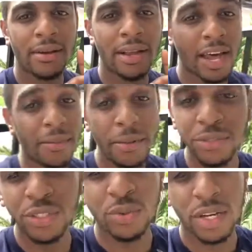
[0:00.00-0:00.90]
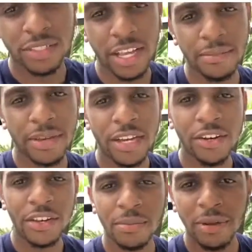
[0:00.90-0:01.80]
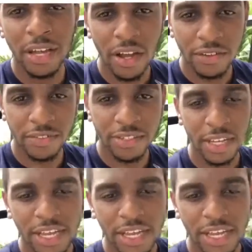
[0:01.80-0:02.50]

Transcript: a lot of people just watch the NBA during the playoffs.